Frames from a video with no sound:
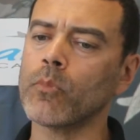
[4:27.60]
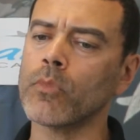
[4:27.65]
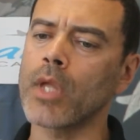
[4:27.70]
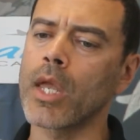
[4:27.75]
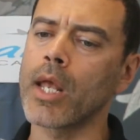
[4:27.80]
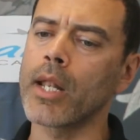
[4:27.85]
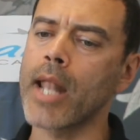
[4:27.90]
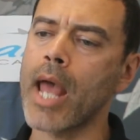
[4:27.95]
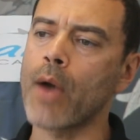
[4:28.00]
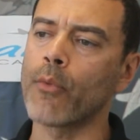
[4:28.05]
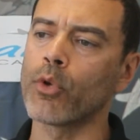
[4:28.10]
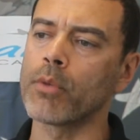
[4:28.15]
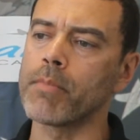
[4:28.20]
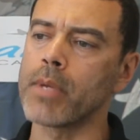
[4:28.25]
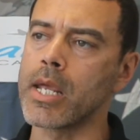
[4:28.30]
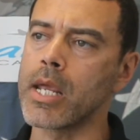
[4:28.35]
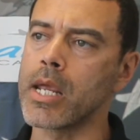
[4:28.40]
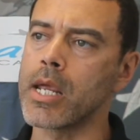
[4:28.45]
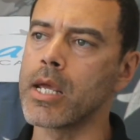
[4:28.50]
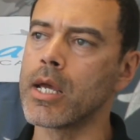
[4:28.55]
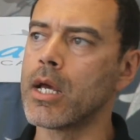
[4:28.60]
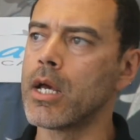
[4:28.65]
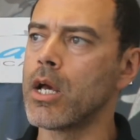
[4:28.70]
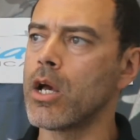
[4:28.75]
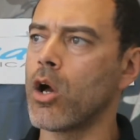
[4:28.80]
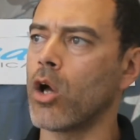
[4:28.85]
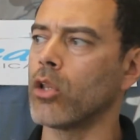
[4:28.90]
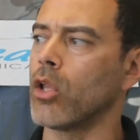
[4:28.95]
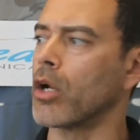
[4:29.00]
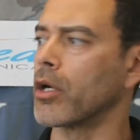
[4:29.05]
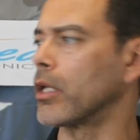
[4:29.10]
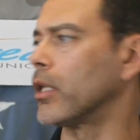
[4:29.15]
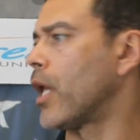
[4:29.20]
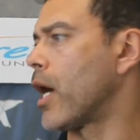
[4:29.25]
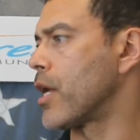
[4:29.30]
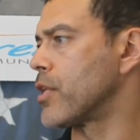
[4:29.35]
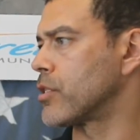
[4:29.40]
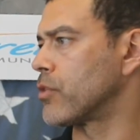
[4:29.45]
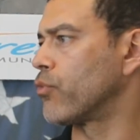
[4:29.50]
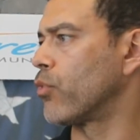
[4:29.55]
and that would be along the
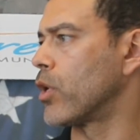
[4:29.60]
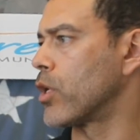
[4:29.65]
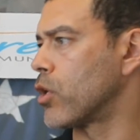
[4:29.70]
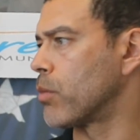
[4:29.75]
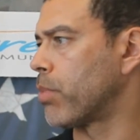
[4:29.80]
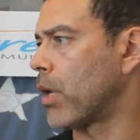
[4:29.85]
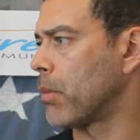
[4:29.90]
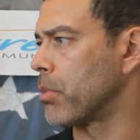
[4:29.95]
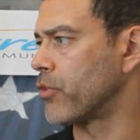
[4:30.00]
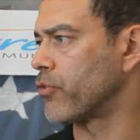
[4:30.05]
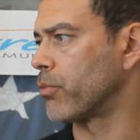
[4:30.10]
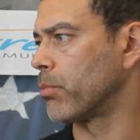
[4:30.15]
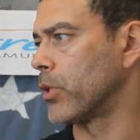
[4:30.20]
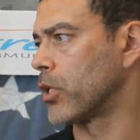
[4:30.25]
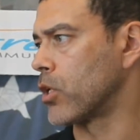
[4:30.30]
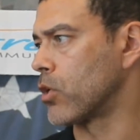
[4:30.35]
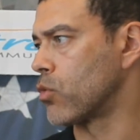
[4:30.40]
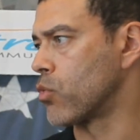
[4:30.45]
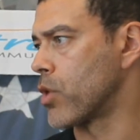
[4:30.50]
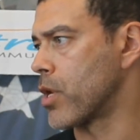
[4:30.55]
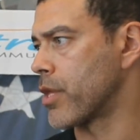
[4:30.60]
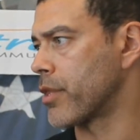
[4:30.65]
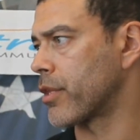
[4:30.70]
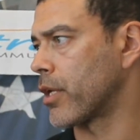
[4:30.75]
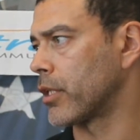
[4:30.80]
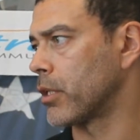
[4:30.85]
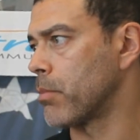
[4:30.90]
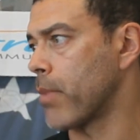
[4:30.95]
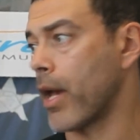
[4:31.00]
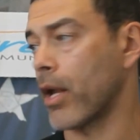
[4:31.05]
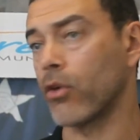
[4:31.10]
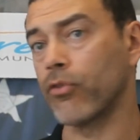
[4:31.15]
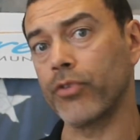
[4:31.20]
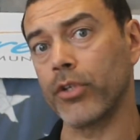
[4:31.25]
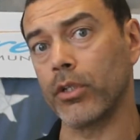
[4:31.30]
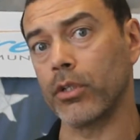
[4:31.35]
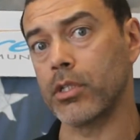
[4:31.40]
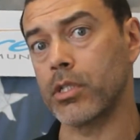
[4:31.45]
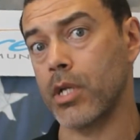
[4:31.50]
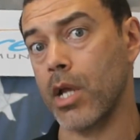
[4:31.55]
lines of what you're probably familiar with on the
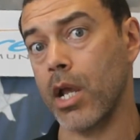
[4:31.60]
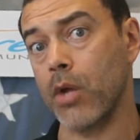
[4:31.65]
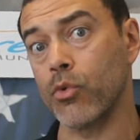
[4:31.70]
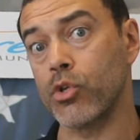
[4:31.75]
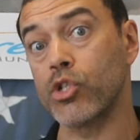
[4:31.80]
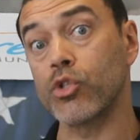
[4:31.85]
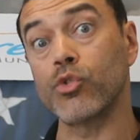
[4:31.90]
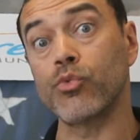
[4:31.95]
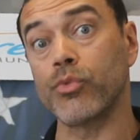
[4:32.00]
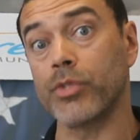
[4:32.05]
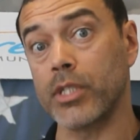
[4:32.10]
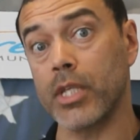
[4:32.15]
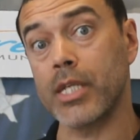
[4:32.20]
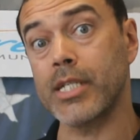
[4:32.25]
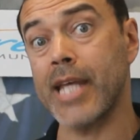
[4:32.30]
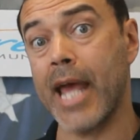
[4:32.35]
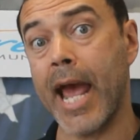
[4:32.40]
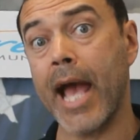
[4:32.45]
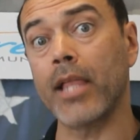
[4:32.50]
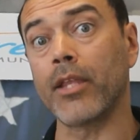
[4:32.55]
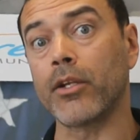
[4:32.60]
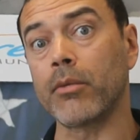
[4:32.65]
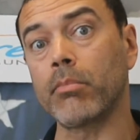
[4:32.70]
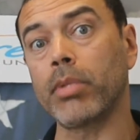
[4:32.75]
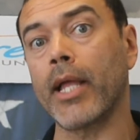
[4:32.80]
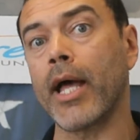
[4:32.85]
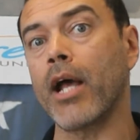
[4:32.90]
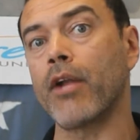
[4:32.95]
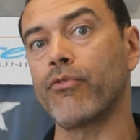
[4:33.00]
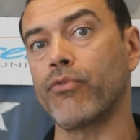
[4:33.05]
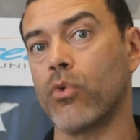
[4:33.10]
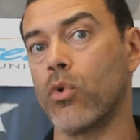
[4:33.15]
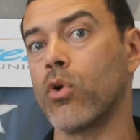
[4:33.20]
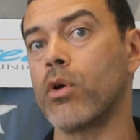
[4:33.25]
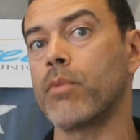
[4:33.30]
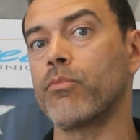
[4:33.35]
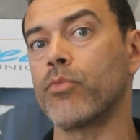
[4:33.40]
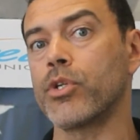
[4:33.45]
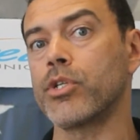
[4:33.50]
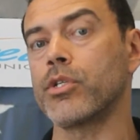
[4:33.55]
battlefield today, which is the Talon
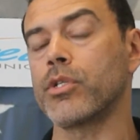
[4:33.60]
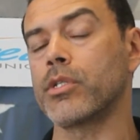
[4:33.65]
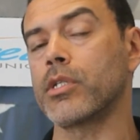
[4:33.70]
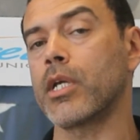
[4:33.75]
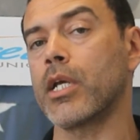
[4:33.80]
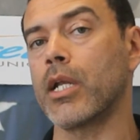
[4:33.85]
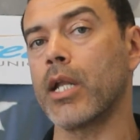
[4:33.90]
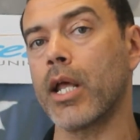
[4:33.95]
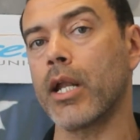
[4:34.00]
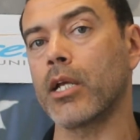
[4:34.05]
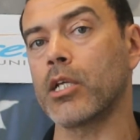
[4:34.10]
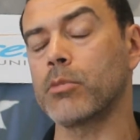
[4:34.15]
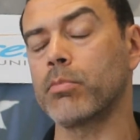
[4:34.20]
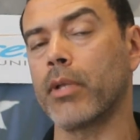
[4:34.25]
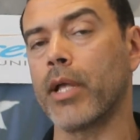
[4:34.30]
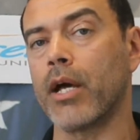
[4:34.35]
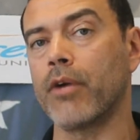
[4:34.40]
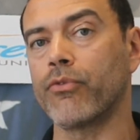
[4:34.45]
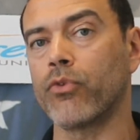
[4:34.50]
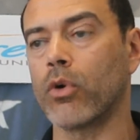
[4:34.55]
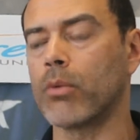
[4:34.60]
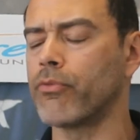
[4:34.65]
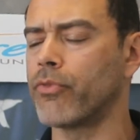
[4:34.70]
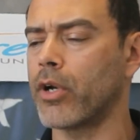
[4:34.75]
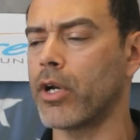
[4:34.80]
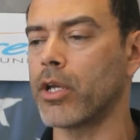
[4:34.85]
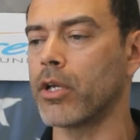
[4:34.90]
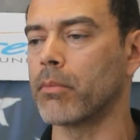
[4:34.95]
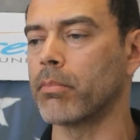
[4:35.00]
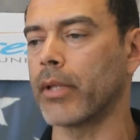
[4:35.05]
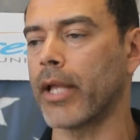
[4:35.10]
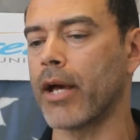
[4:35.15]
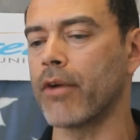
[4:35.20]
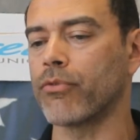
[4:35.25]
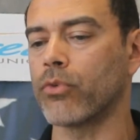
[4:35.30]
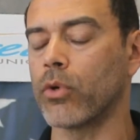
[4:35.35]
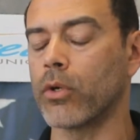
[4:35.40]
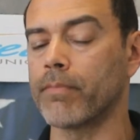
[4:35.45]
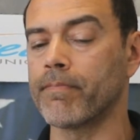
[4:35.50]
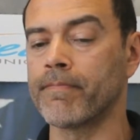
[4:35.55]
platform, which is Kinetic's platform. Very good
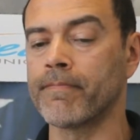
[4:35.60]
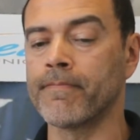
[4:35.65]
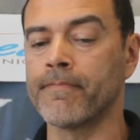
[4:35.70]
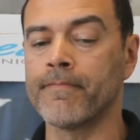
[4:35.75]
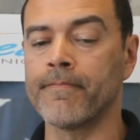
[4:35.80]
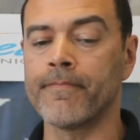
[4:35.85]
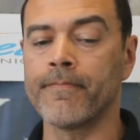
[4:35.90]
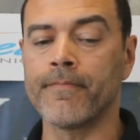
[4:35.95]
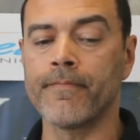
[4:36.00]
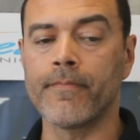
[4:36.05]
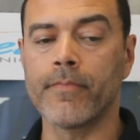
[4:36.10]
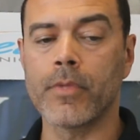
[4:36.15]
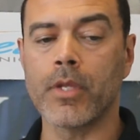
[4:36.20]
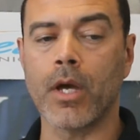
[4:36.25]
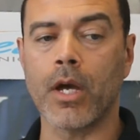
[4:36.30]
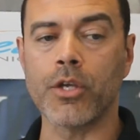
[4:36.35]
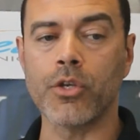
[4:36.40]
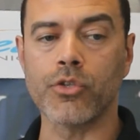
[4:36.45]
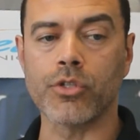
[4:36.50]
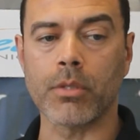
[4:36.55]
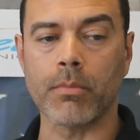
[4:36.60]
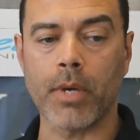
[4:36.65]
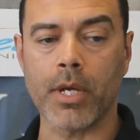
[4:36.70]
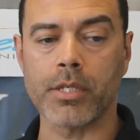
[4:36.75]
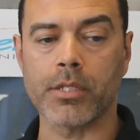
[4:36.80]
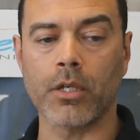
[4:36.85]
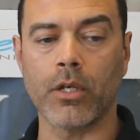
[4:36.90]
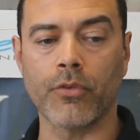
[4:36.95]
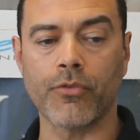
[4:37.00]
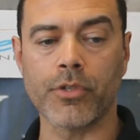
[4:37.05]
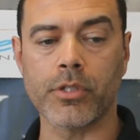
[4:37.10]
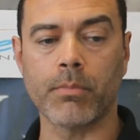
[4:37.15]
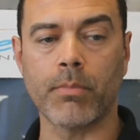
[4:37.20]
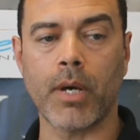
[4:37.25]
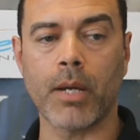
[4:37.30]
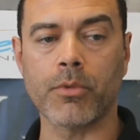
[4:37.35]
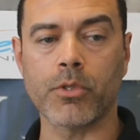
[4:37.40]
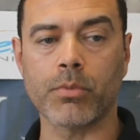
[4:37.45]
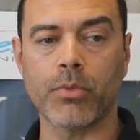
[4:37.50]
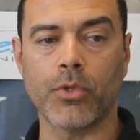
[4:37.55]
platform. I used it myself as a
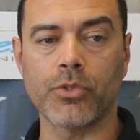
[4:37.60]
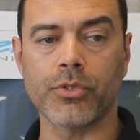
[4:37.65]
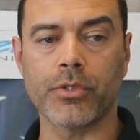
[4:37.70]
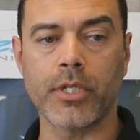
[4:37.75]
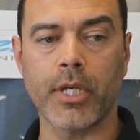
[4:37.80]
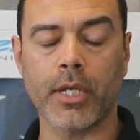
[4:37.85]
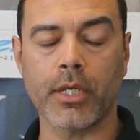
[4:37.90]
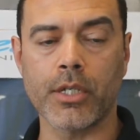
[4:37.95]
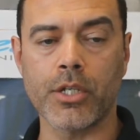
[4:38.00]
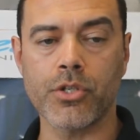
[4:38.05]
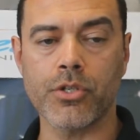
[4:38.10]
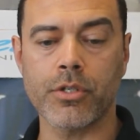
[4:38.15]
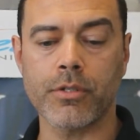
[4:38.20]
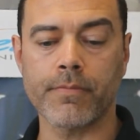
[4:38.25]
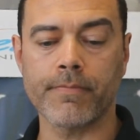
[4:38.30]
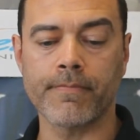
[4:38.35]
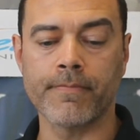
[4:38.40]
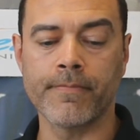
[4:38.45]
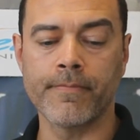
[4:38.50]
bomb disposal technician.